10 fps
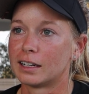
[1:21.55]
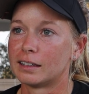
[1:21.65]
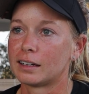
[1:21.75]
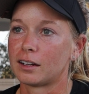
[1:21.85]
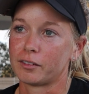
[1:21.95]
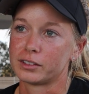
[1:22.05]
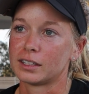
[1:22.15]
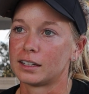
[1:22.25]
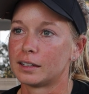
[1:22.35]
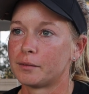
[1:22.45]
and
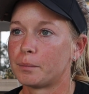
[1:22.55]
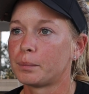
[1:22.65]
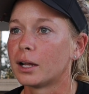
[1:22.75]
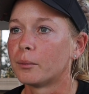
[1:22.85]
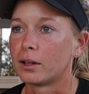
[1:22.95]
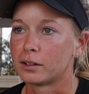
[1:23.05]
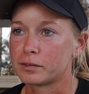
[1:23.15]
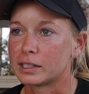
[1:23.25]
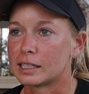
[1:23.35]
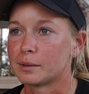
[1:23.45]
obviously I didn't play well
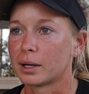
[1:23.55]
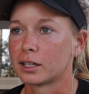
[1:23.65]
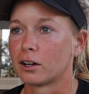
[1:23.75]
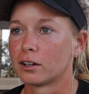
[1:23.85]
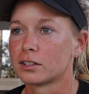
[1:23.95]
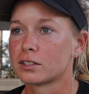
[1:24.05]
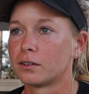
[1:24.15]
enough to keep my card.